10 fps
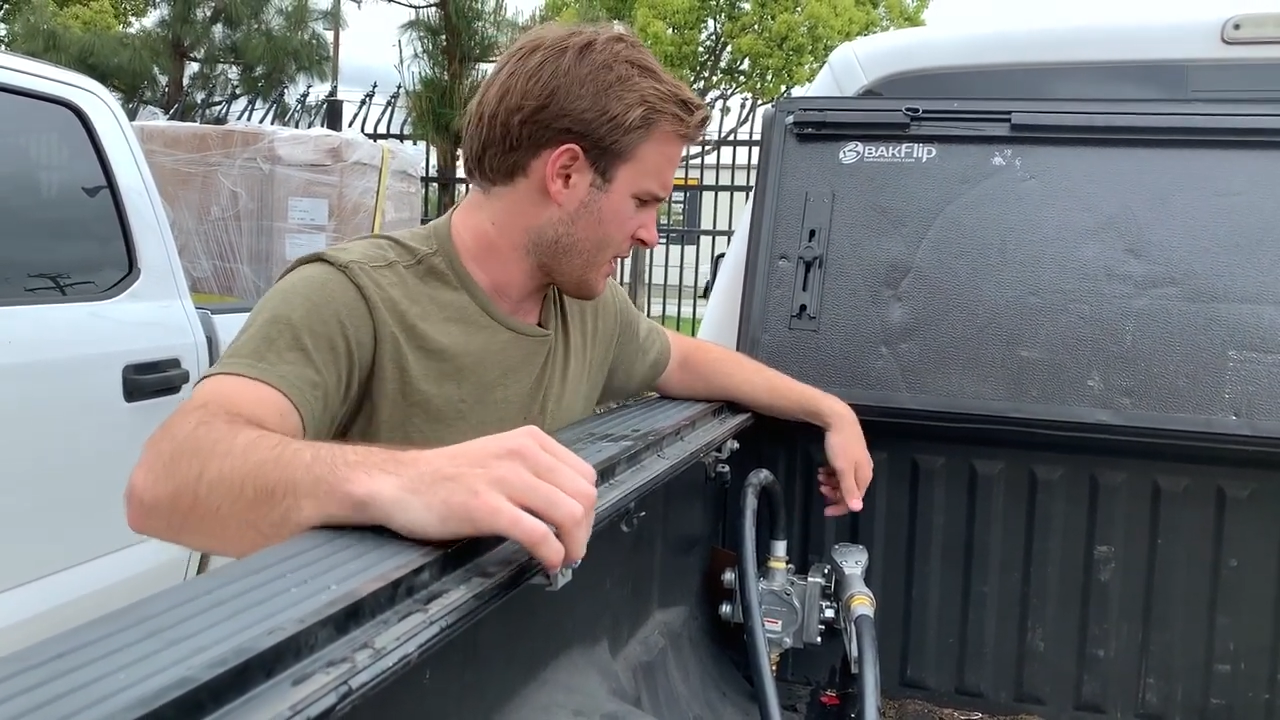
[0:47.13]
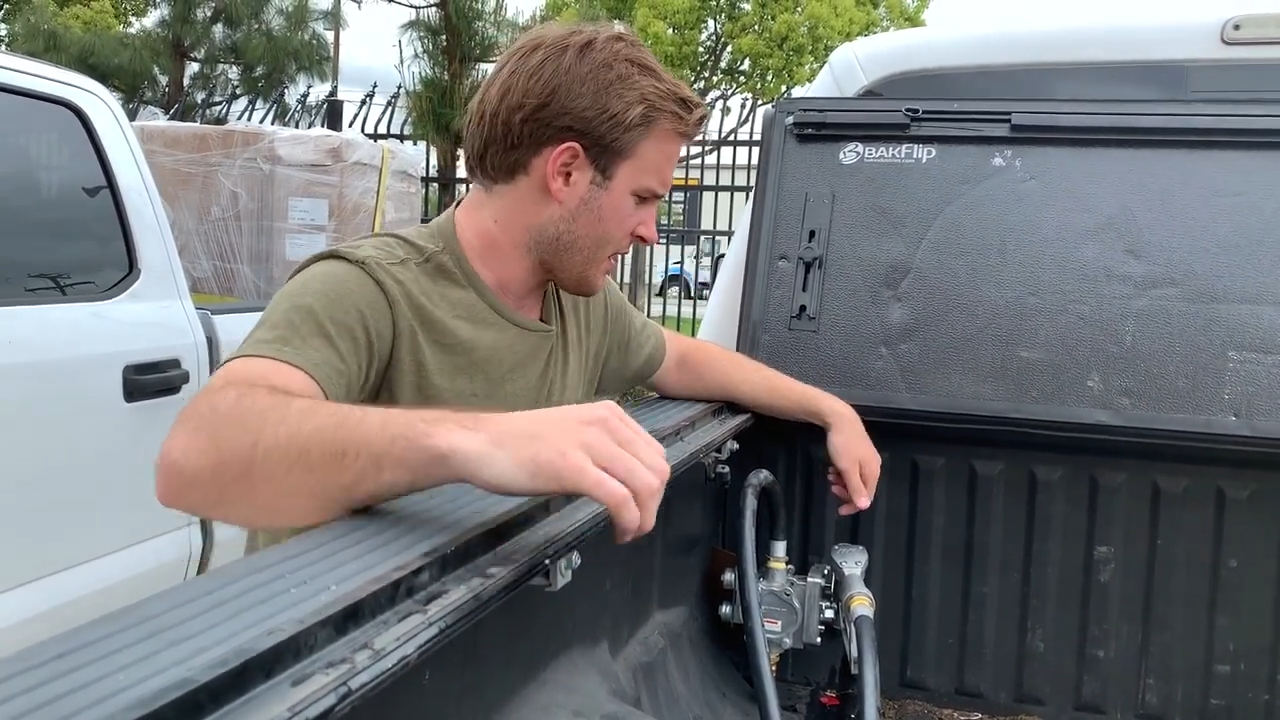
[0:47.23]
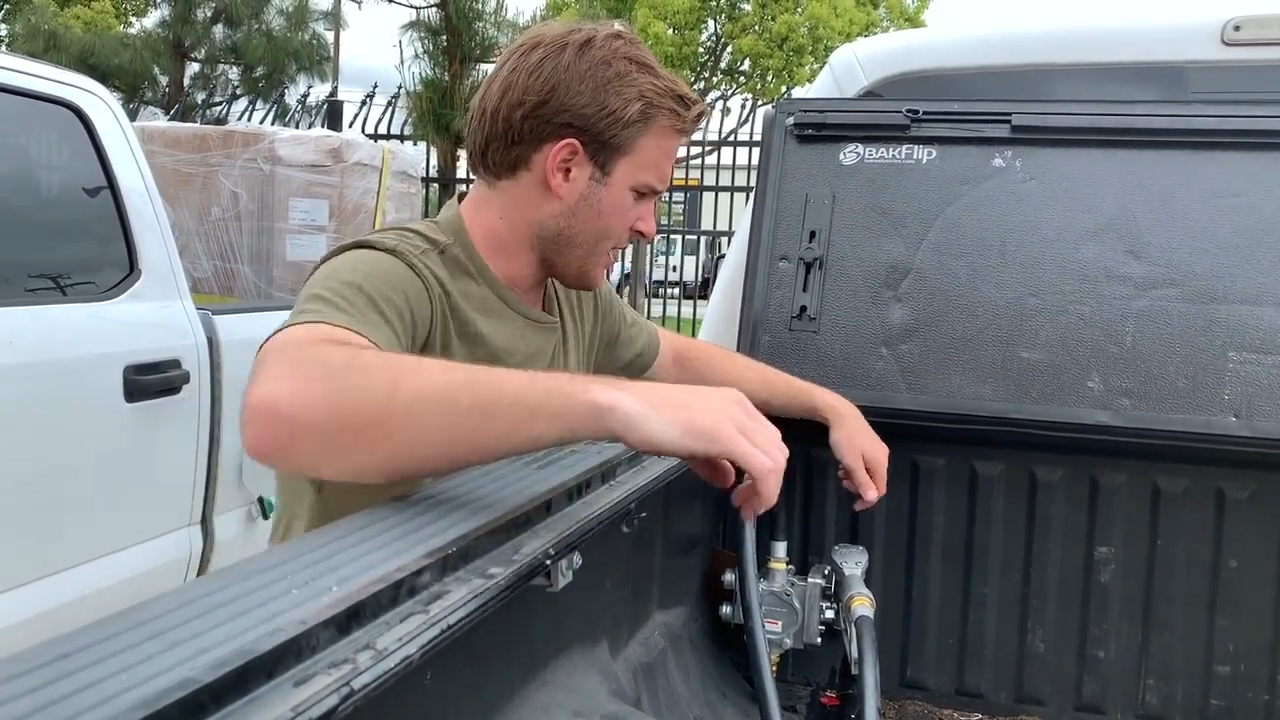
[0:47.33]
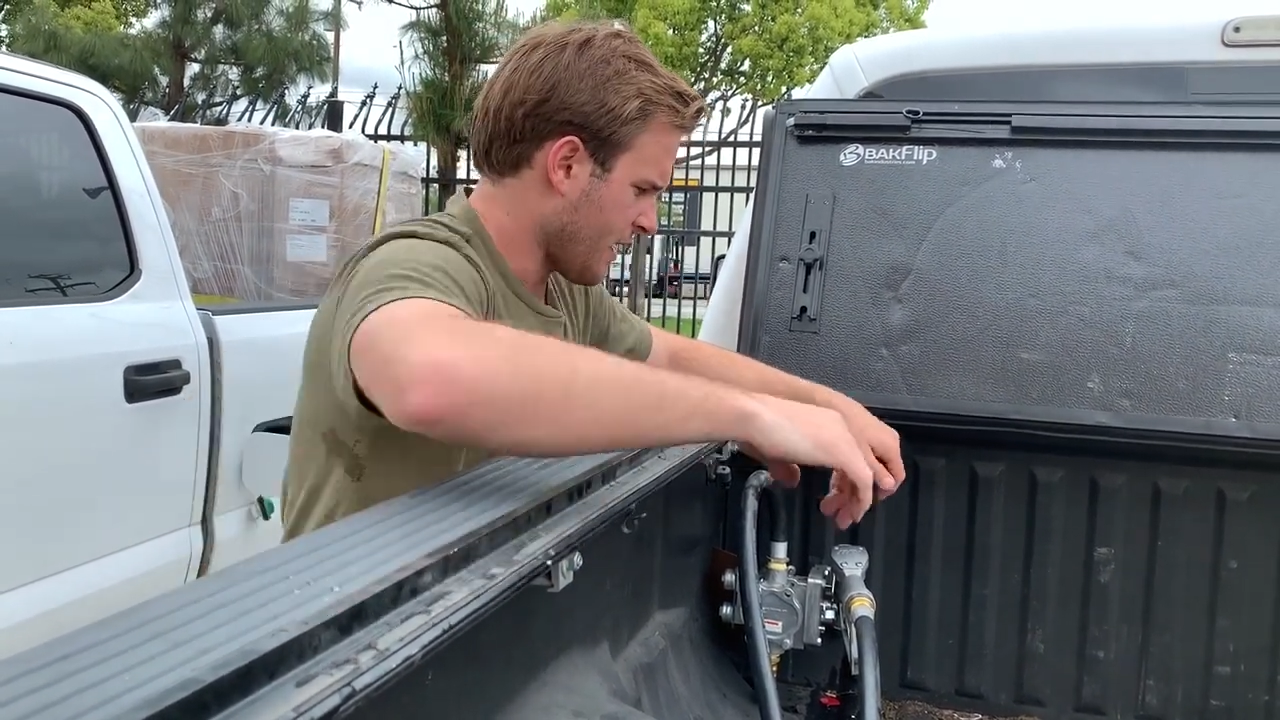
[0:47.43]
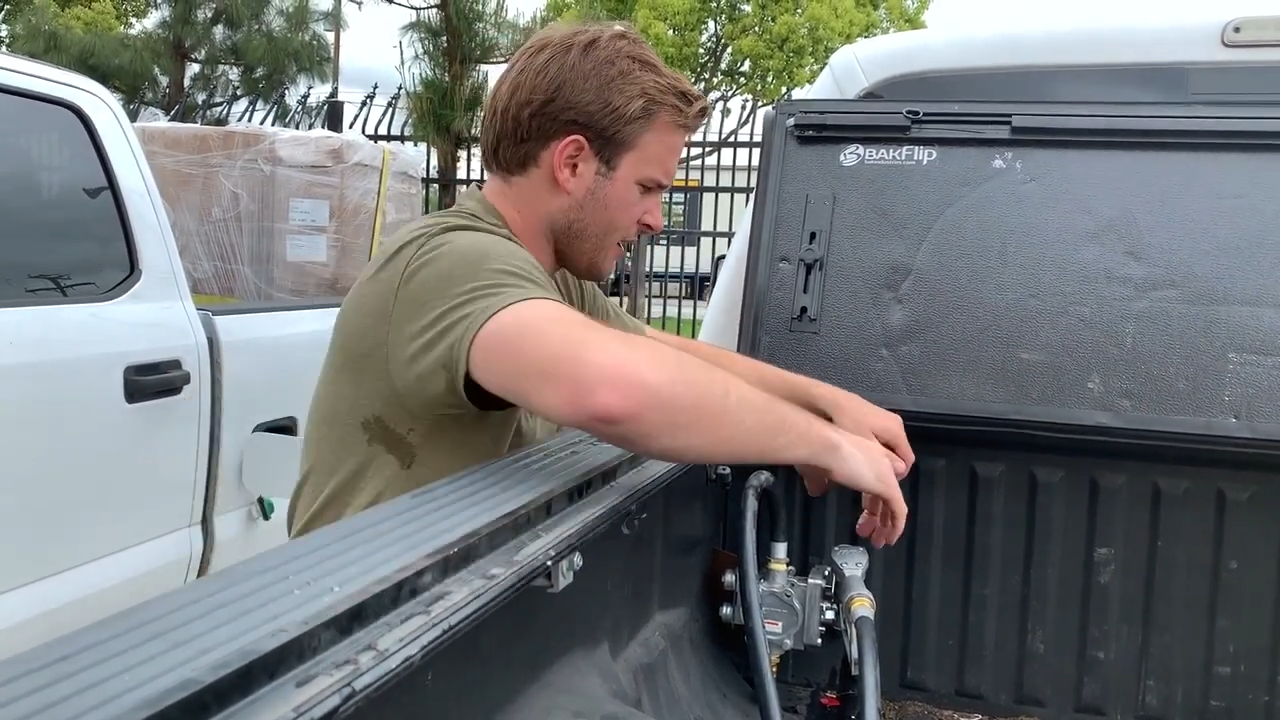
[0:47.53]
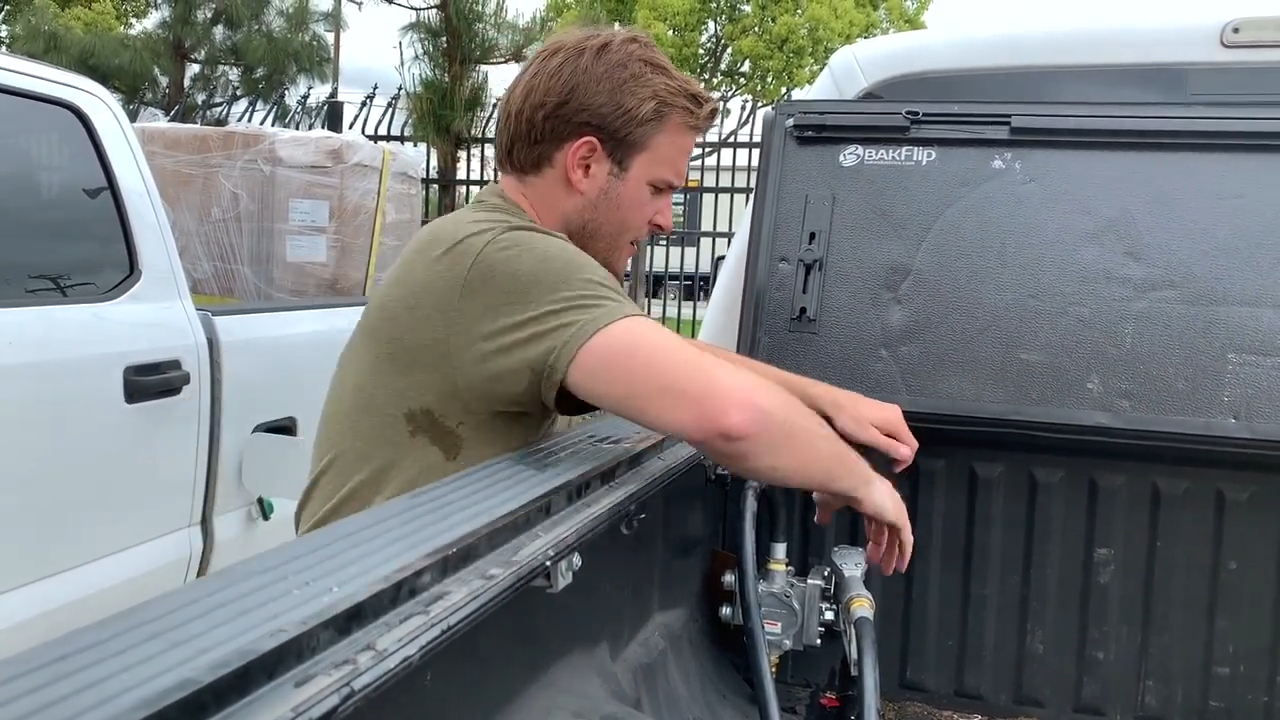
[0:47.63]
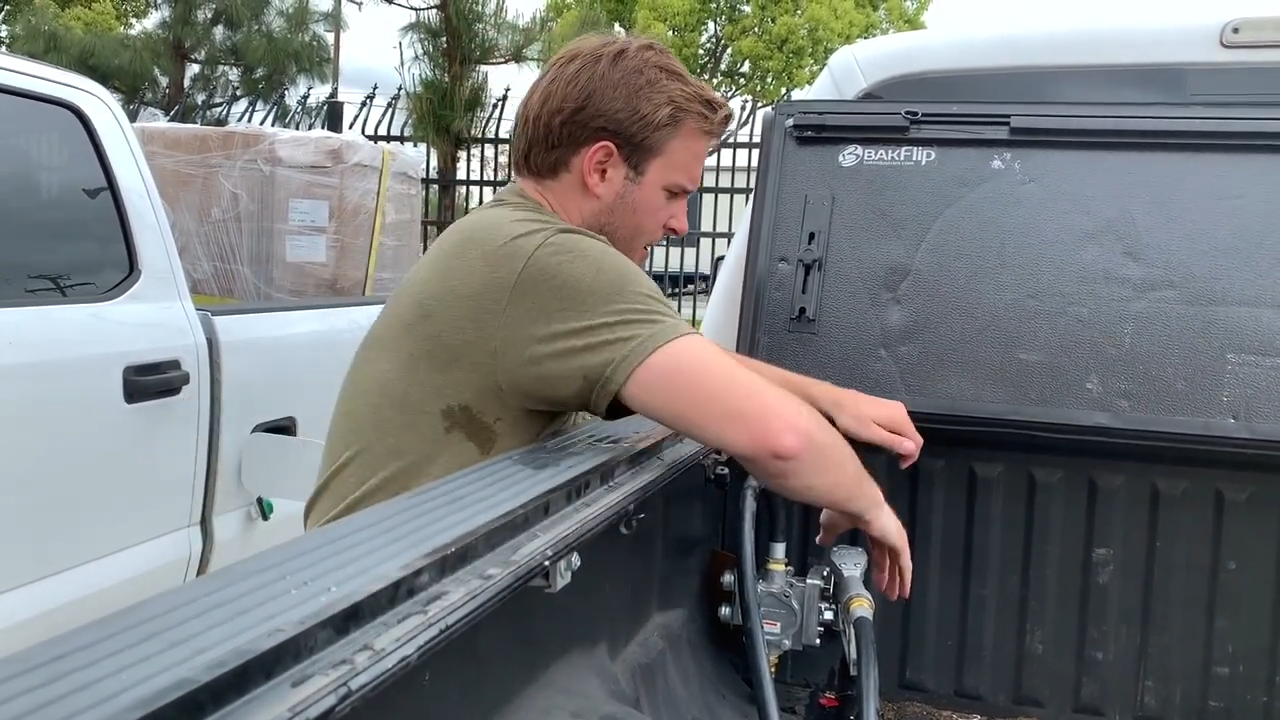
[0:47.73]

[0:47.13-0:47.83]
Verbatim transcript: Then